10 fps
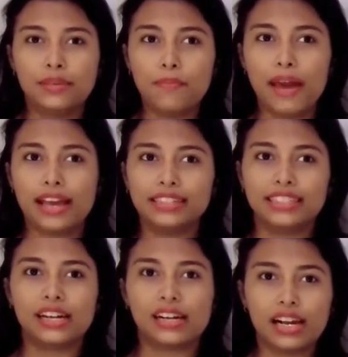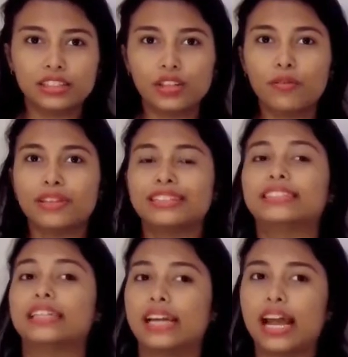this being the result of
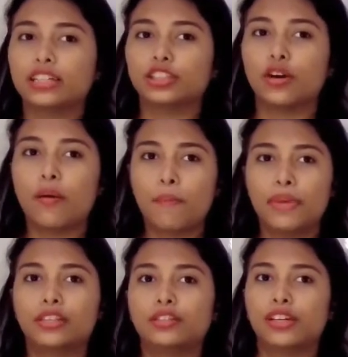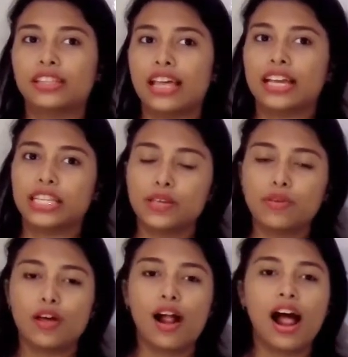the interaction between the
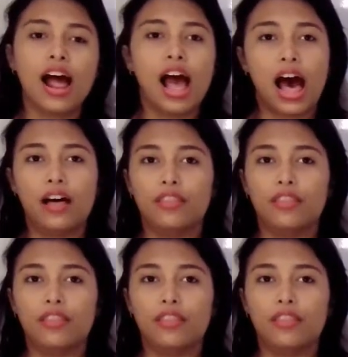individual